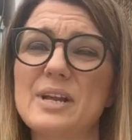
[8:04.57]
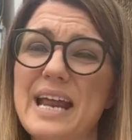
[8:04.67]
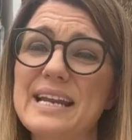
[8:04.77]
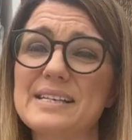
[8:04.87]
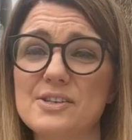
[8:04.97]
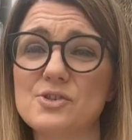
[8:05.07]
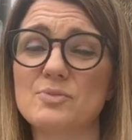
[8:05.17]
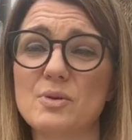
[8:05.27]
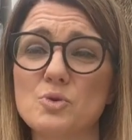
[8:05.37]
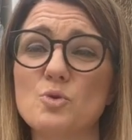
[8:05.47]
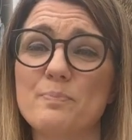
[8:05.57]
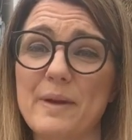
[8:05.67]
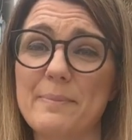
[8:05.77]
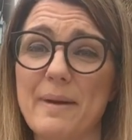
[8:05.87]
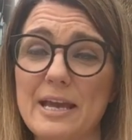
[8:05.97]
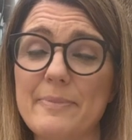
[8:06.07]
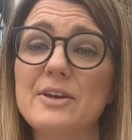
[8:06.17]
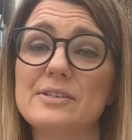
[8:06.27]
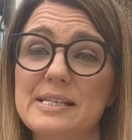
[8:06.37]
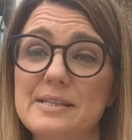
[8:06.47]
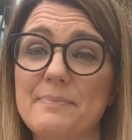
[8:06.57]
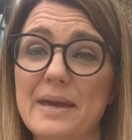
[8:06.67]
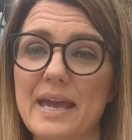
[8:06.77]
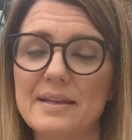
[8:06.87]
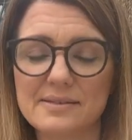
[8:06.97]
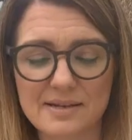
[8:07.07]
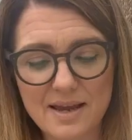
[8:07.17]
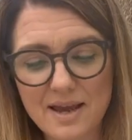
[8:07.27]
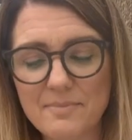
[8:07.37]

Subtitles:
And Alex is sometimes called Big Baby because he's the biggest.